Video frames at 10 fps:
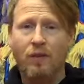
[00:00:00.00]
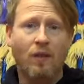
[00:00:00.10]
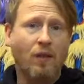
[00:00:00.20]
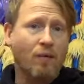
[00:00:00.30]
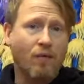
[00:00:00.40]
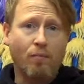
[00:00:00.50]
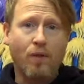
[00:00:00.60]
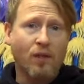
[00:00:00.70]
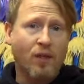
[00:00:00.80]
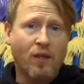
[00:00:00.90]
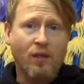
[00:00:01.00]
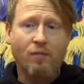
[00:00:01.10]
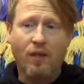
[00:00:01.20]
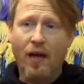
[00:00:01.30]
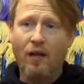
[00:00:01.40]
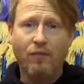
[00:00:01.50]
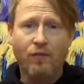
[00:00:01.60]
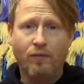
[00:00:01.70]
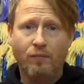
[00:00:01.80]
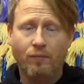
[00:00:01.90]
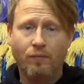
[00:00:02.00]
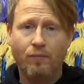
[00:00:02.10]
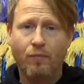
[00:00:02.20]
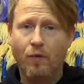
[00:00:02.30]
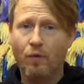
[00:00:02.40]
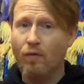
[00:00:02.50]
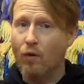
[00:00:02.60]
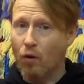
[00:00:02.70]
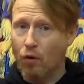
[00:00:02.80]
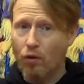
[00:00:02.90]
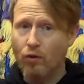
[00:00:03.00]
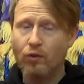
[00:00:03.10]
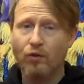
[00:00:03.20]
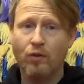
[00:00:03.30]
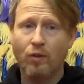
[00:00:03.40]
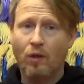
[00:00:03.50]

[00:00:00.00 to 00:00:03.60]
and then we have the monkey, the elephant, we have the horse,